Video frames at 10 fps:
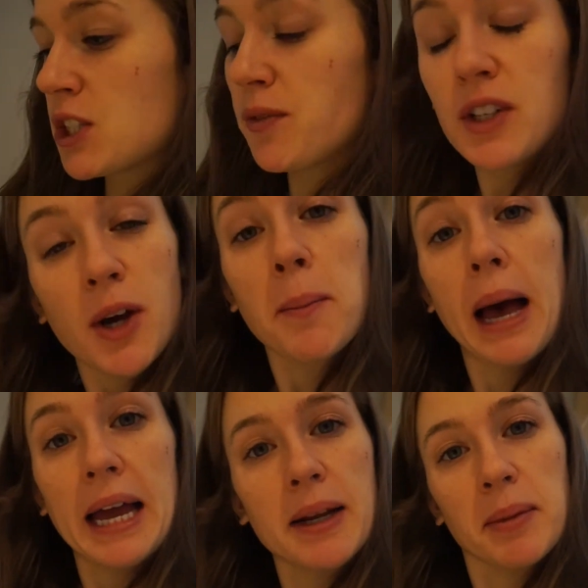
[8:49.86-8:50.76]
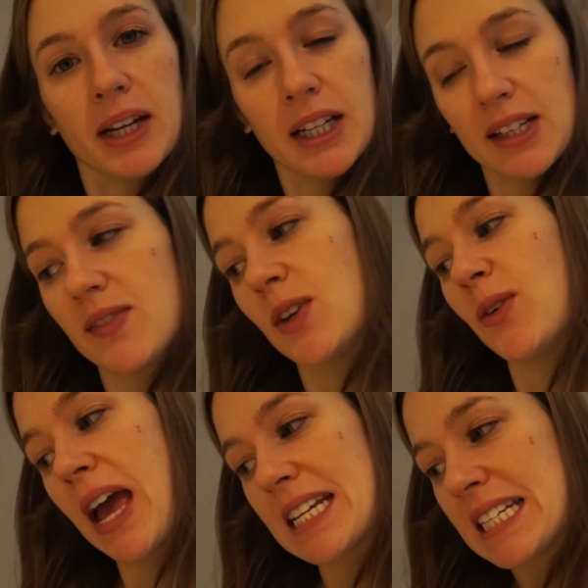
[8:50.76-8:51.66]
So if you don't mind, I'm gonna leave you
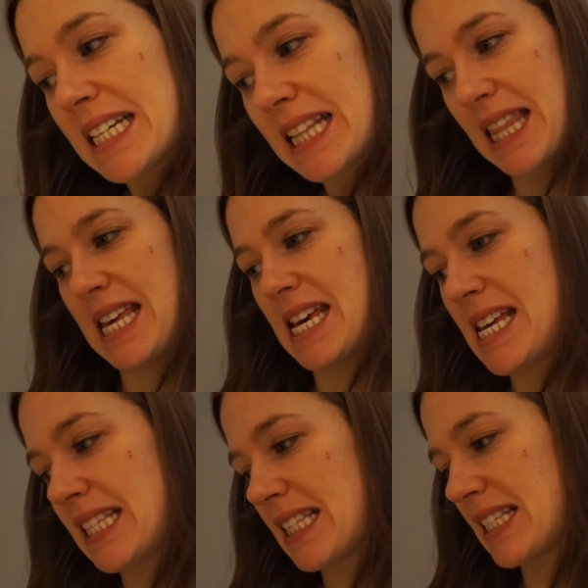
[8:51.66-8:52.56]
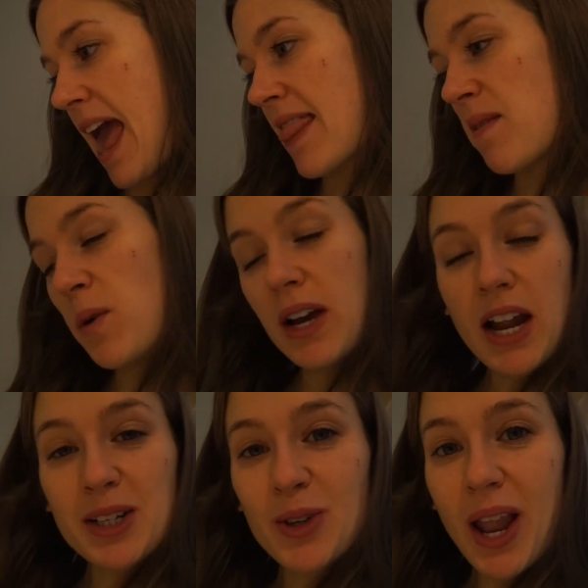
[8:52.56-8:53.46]
and eat this, and then we'll get on to